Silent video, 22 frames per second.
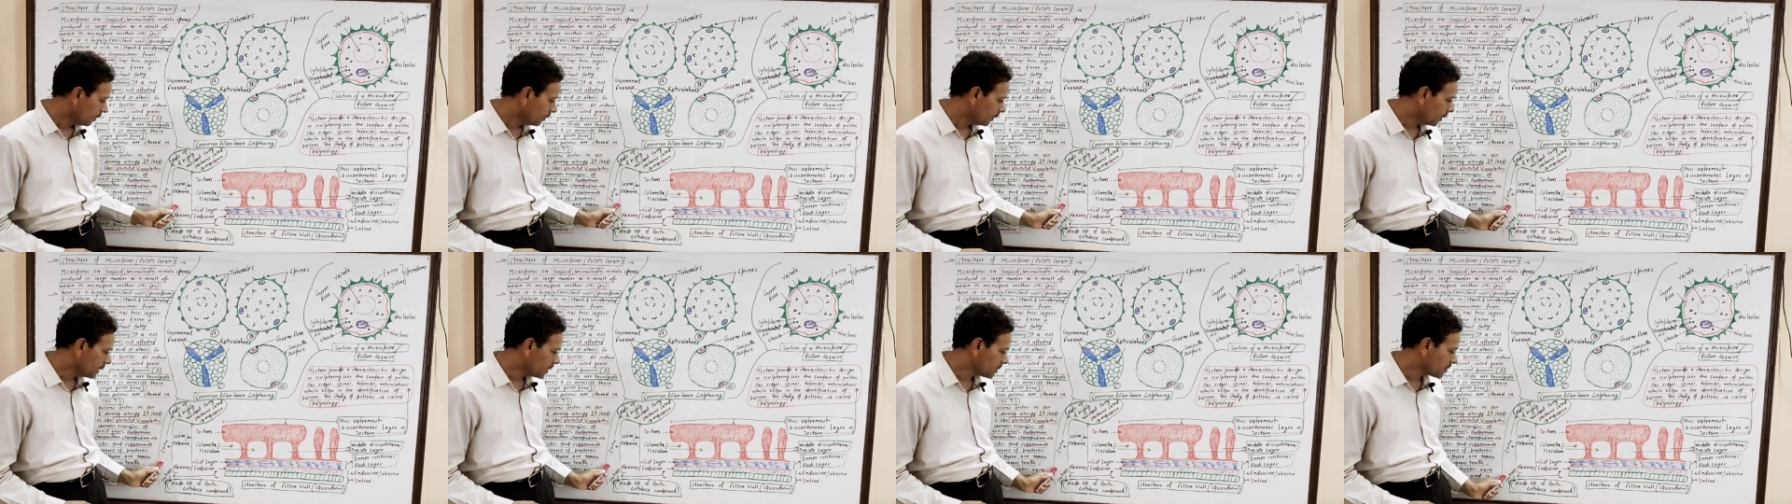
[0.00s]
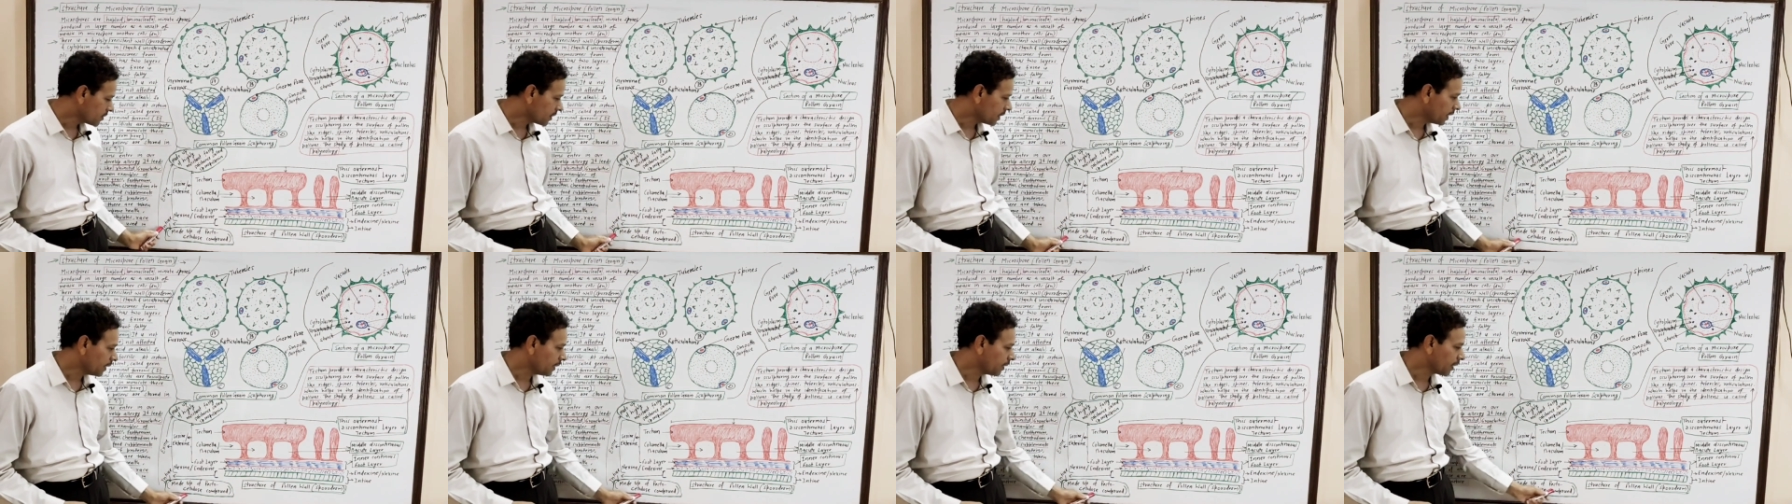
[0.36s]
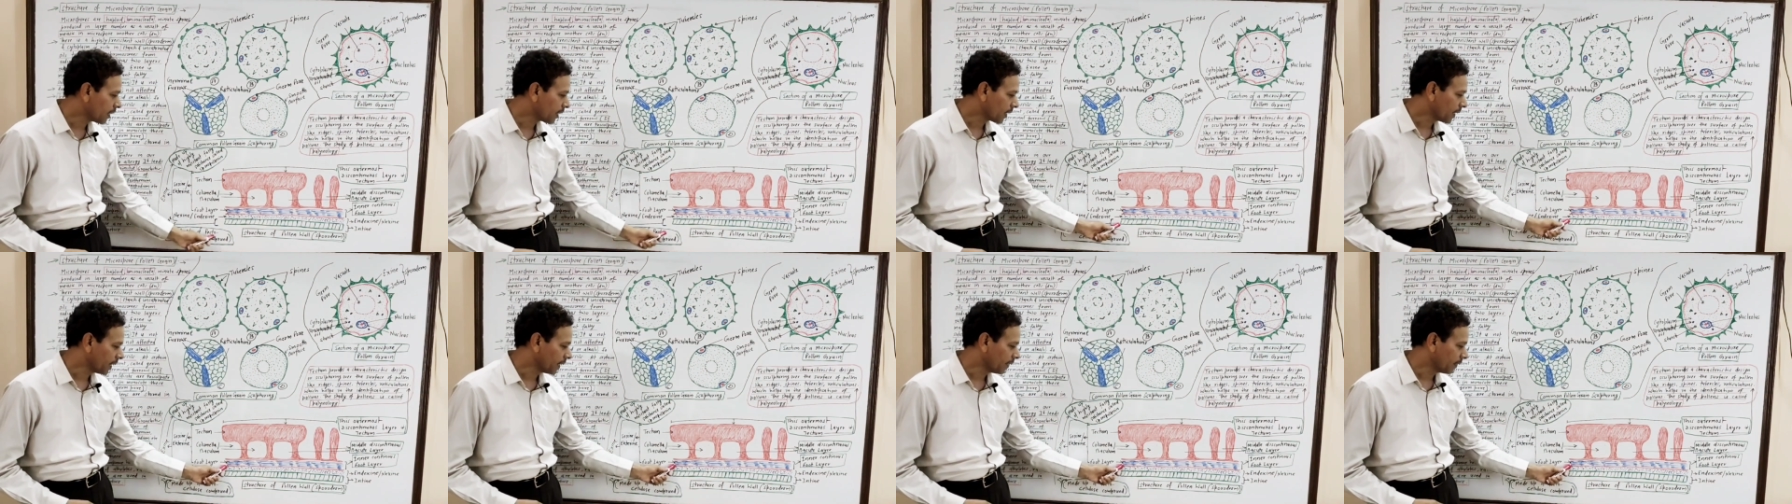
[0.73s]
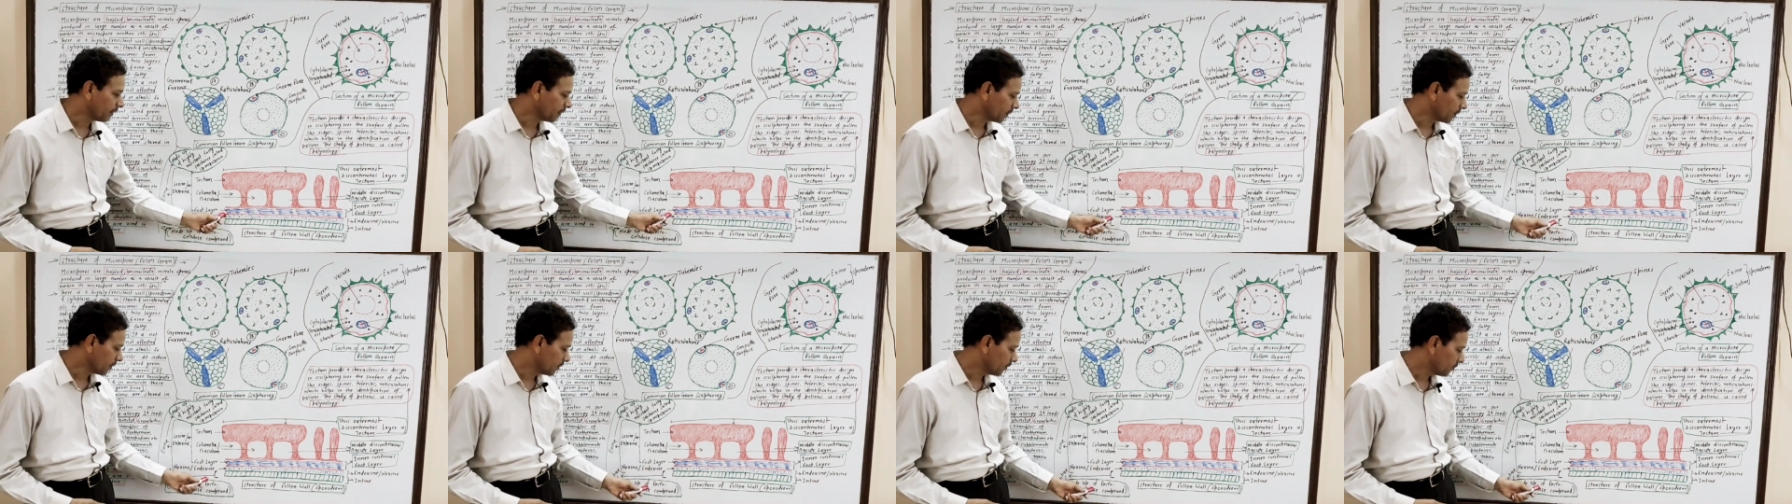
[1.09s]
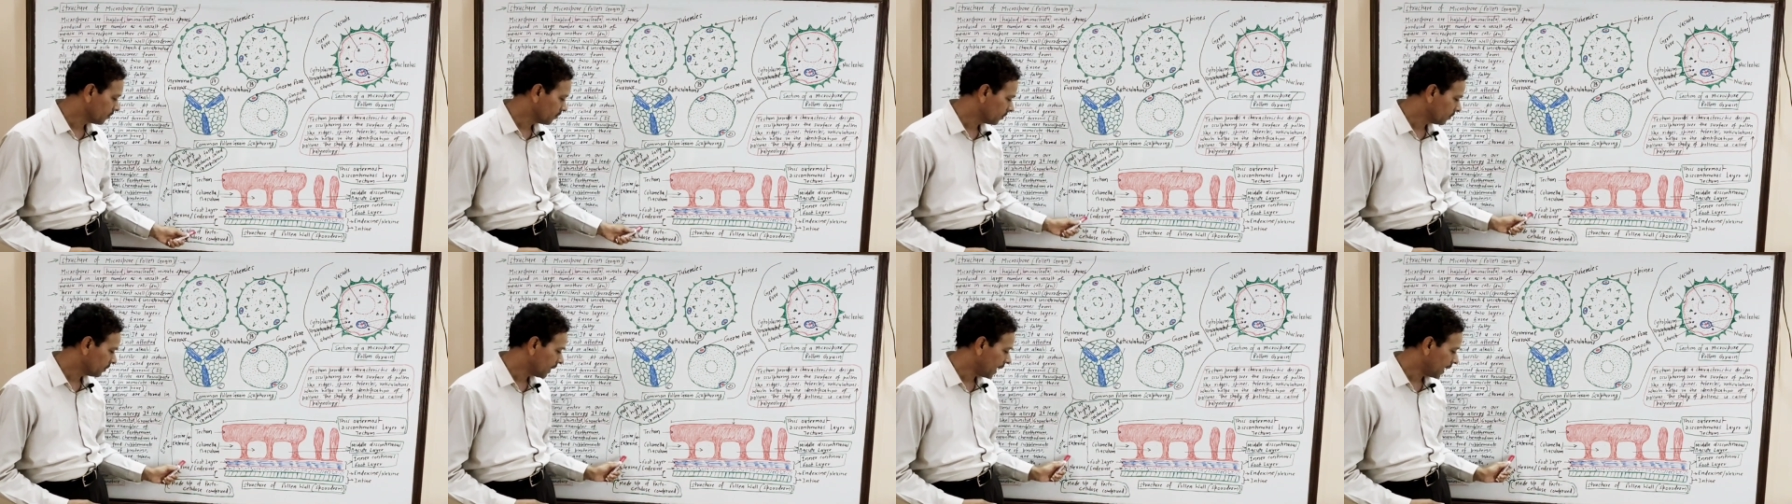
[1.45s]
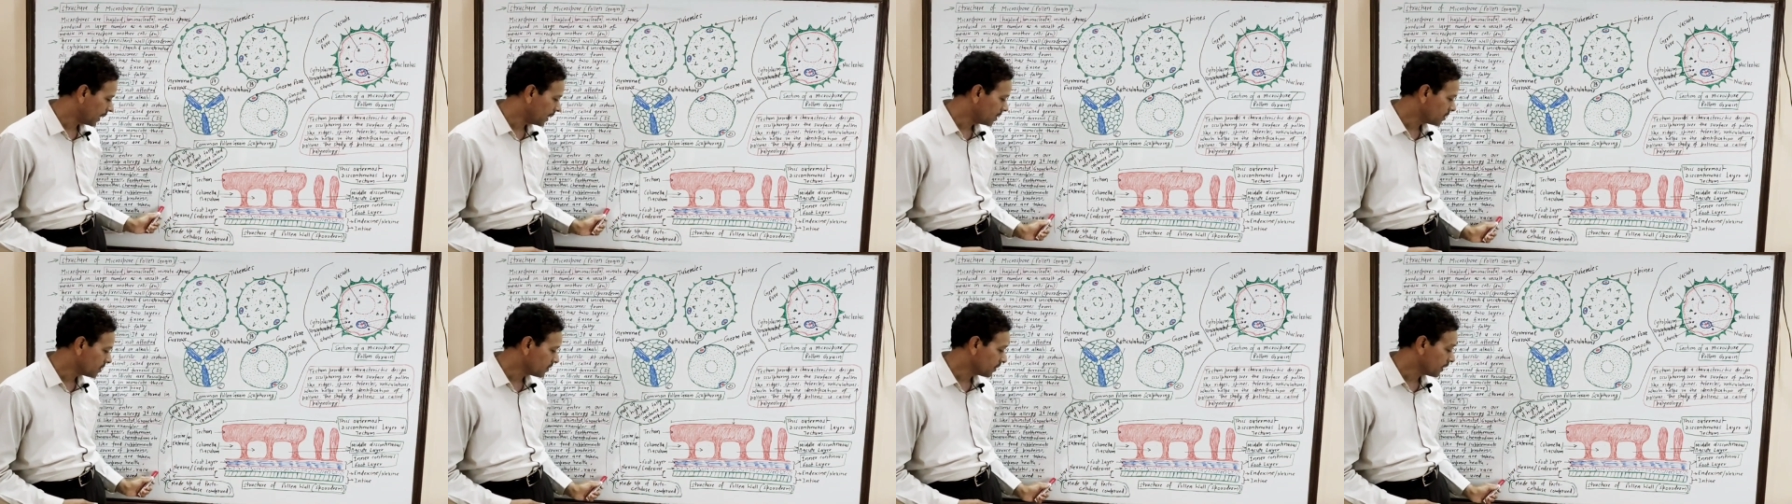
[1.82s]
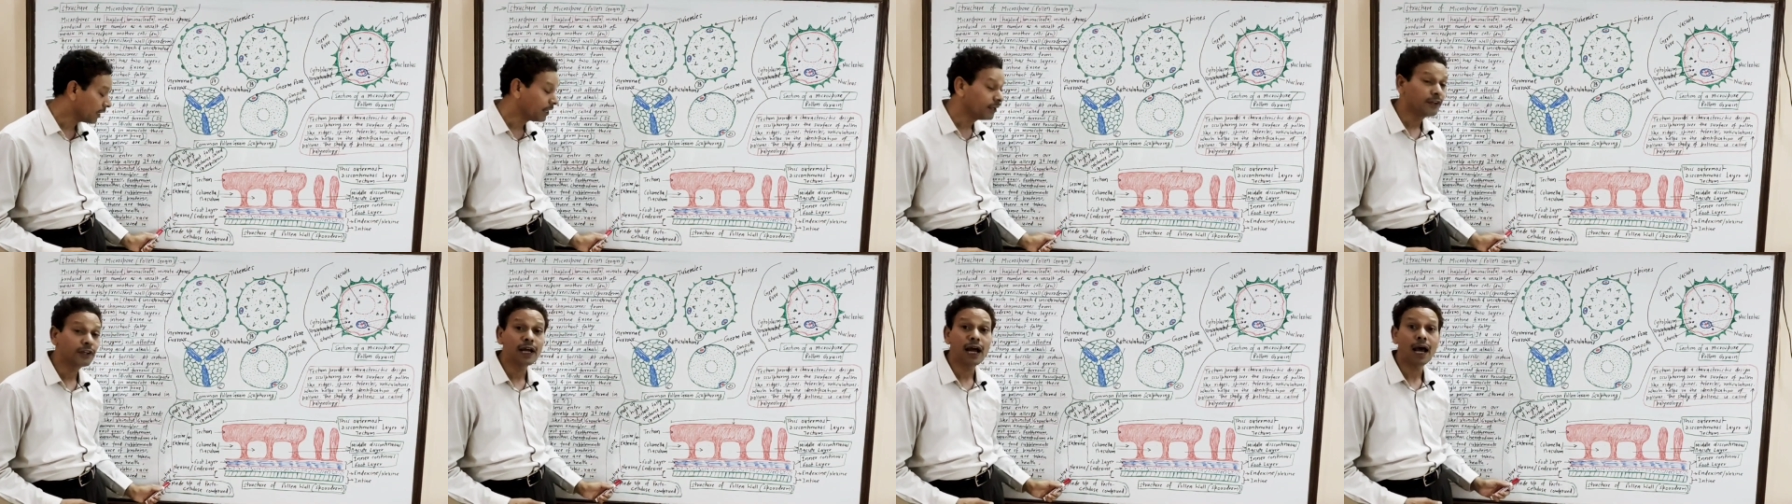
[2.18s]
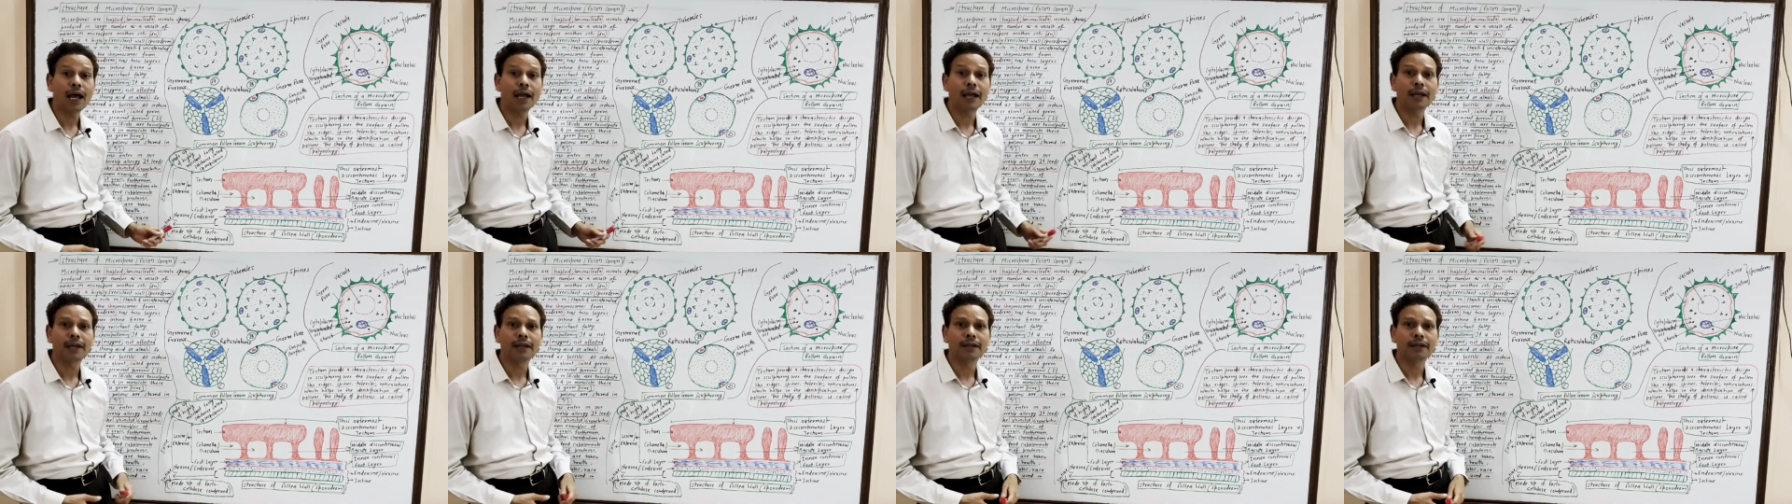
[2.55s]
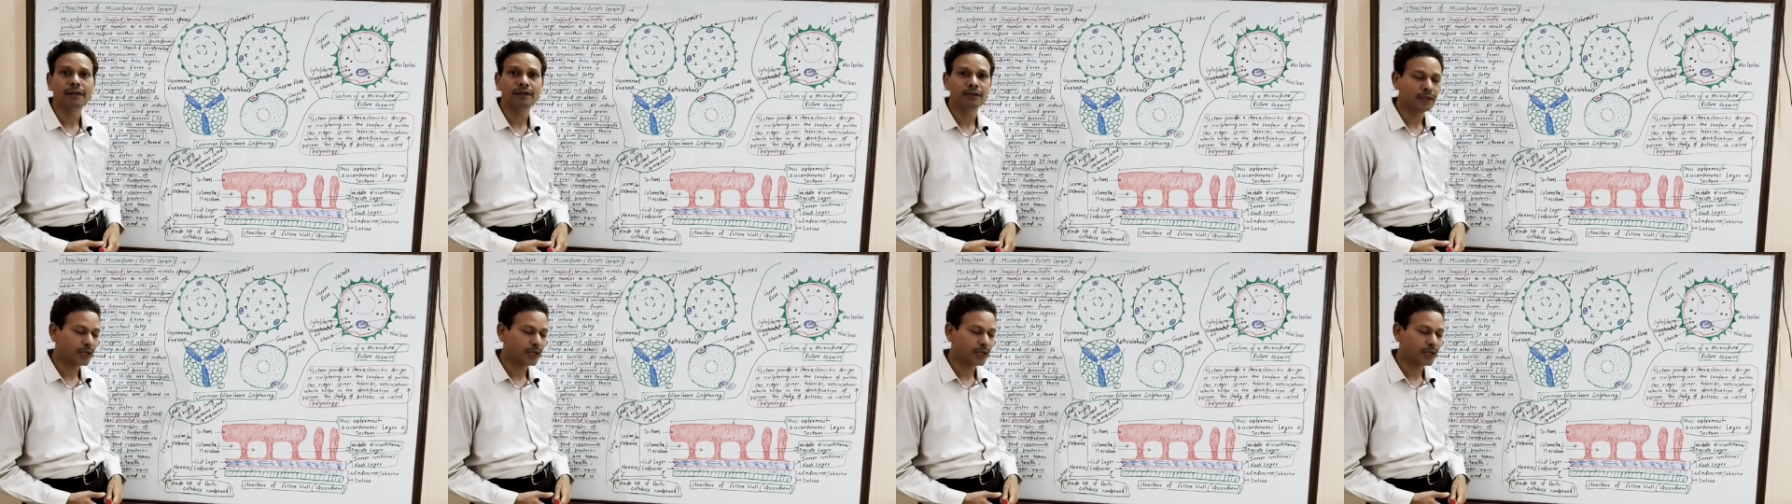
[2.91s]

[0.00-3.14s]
This inner layer, that is intine,